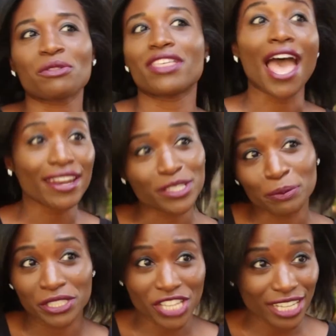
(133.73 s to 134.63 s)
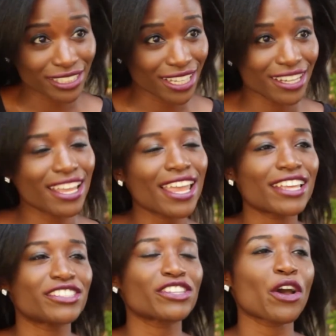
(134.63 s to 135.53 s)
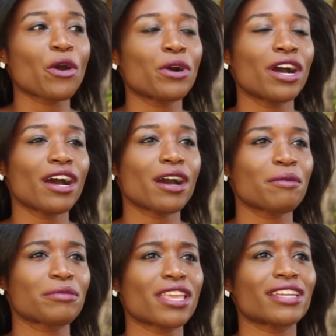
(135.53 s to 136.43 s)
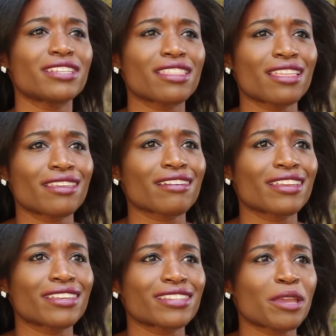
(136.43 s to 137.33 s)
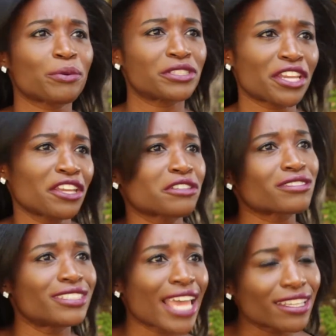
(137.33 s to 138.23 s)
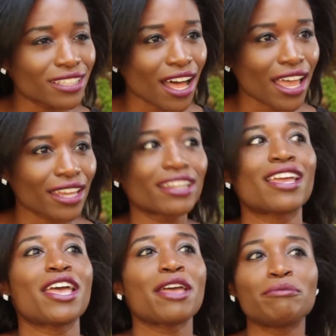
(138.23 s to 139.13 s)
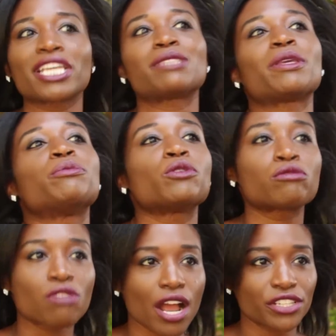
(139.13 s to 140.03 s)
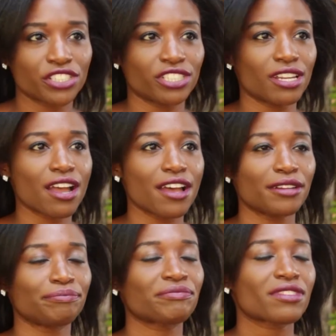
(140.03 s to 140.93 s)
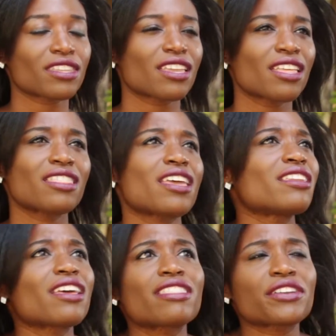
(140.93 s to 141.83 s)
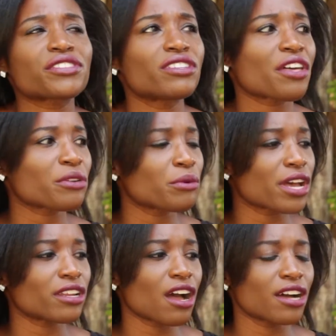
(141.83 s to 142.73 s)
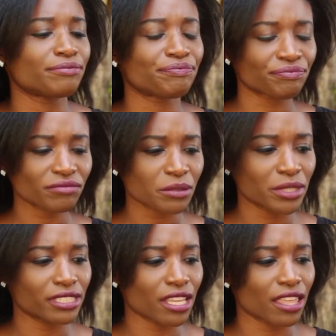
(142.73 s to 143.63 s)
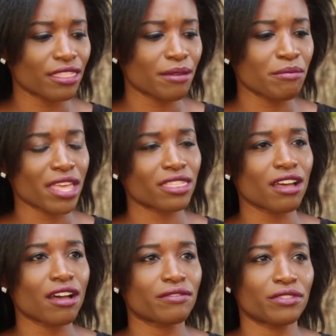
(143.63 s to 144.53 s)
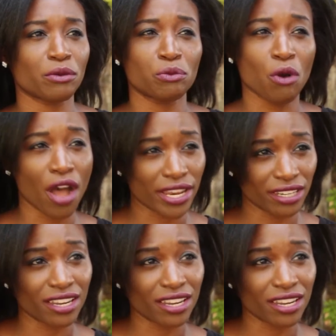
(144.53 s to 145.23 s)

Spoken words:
that is projected. And so the idea that there is a particular deadline makes people rush. Then there's another one, let me see, the myth of the one,